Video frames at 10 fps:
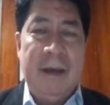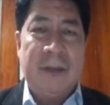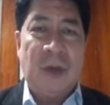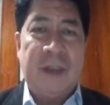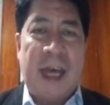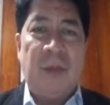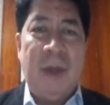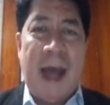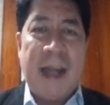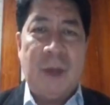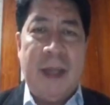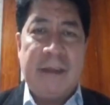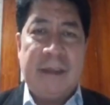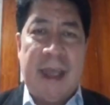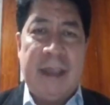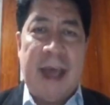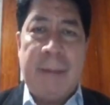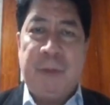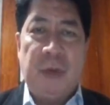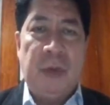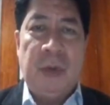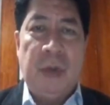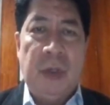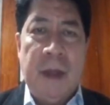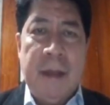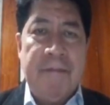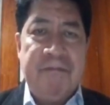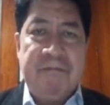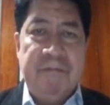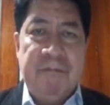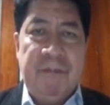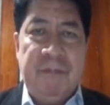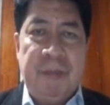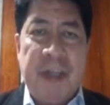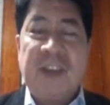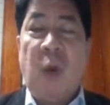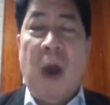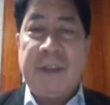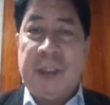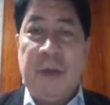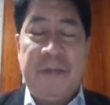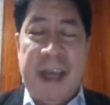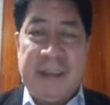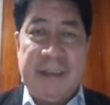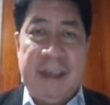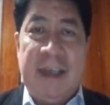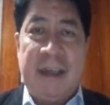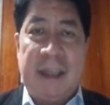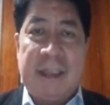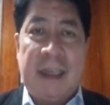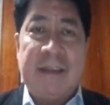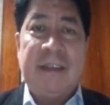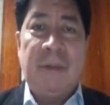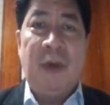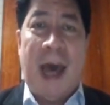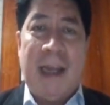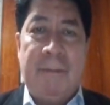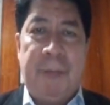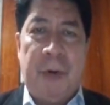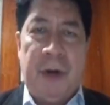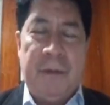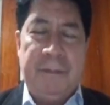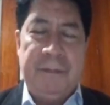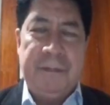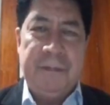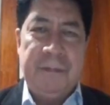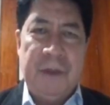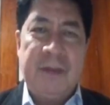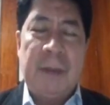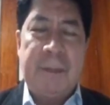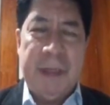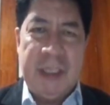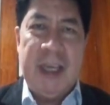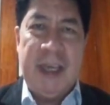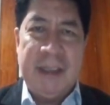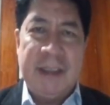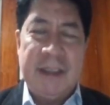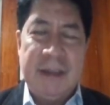So, that will actually extend up to first quarter of next year. Kasi simula lang po yun sa PGH.